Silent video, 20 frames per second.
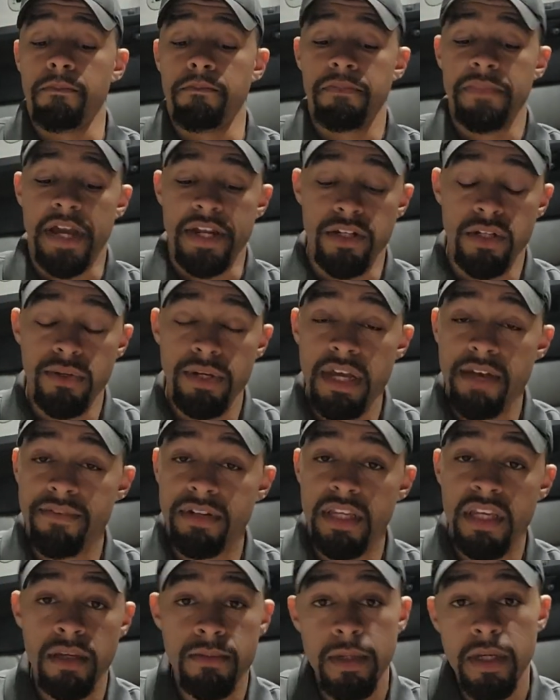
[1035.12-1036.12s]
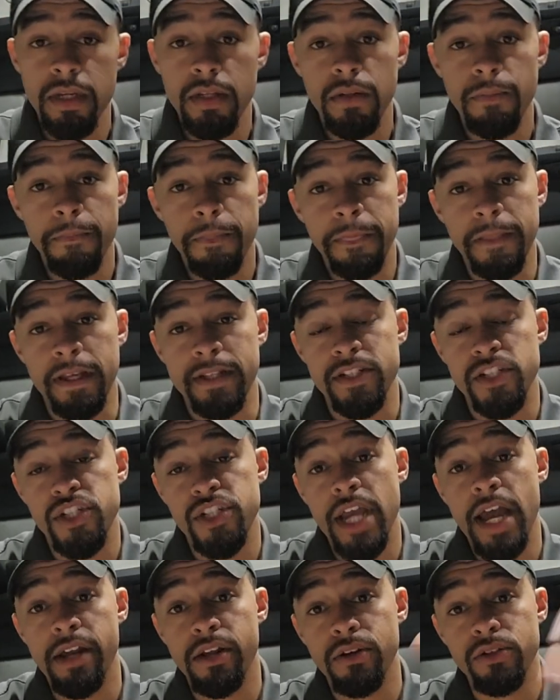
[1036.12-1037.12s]
I do have an email. It's
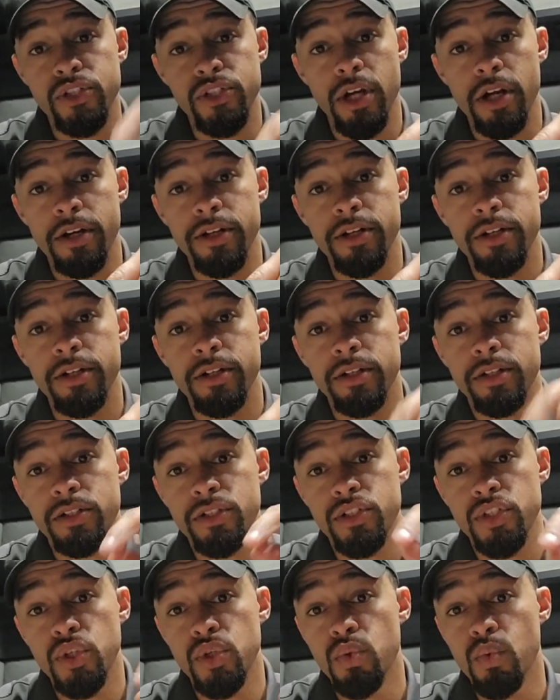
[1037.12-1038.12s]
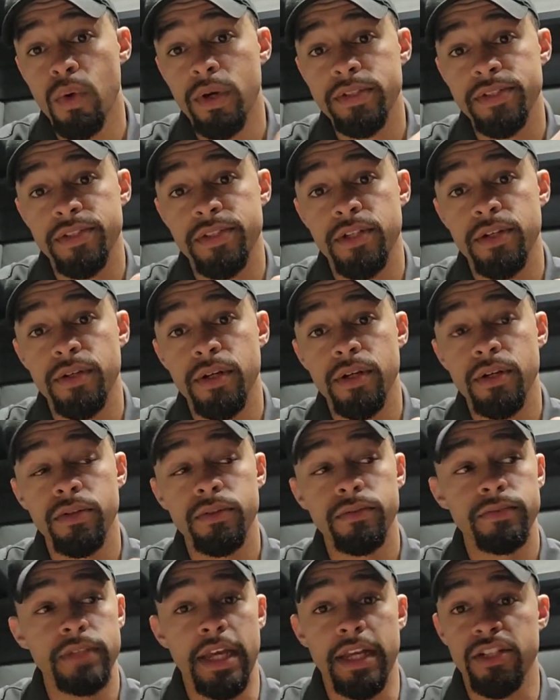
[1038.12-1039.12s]

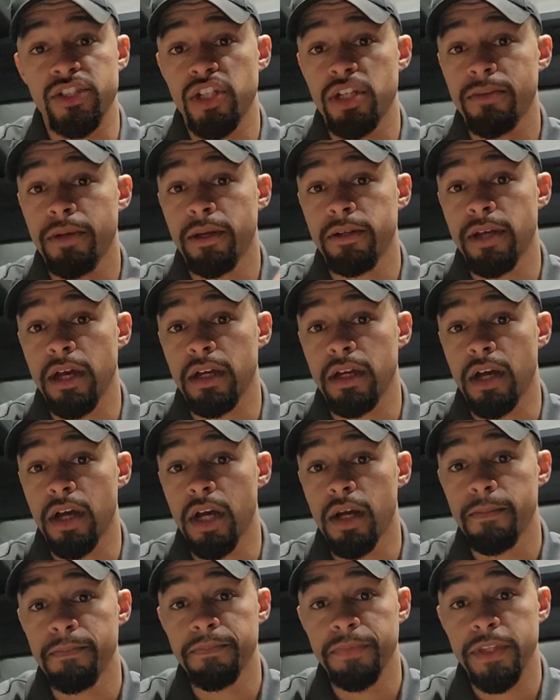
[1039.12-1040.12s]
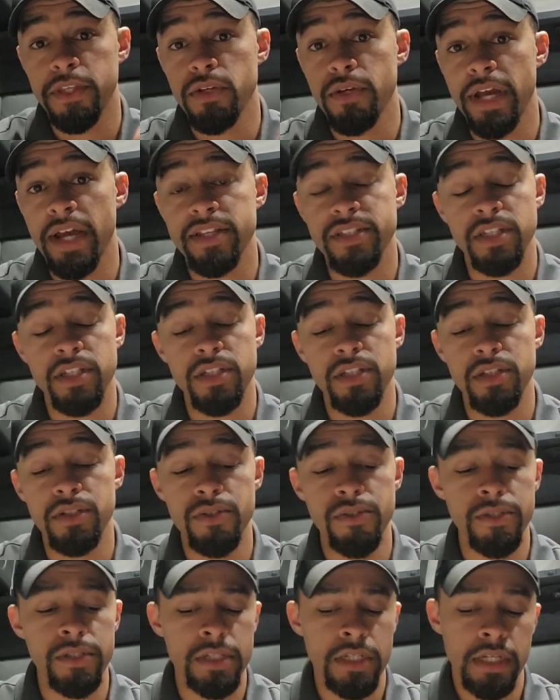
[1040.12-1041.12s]
shadowtrucker210@gmail.com that you guys can
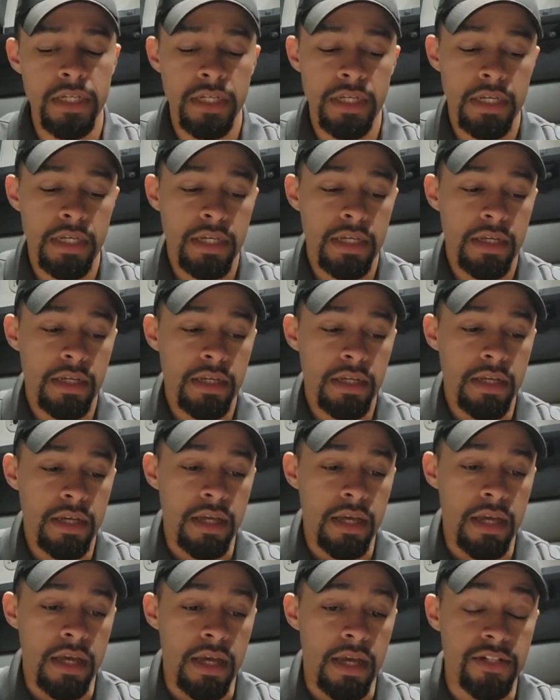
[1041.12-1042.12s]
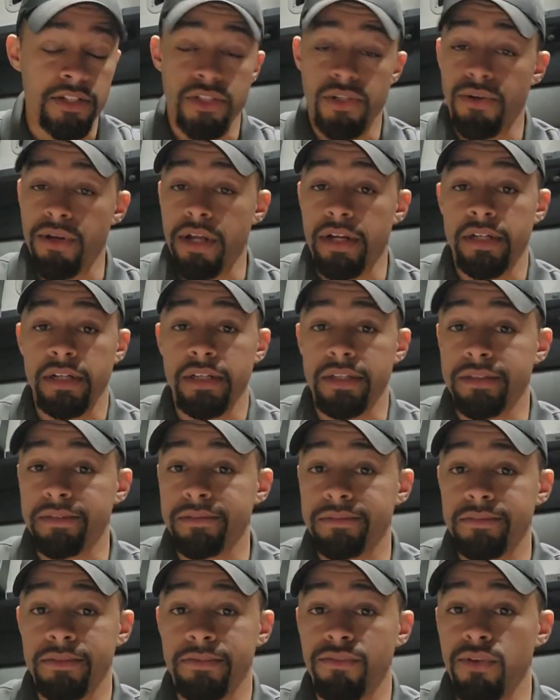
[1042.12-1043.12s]
use. I just created it
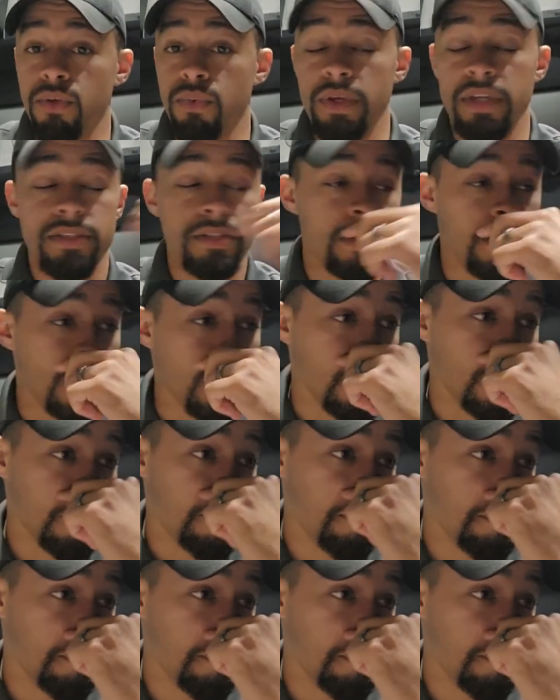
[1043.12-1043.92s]
a few weeks ago.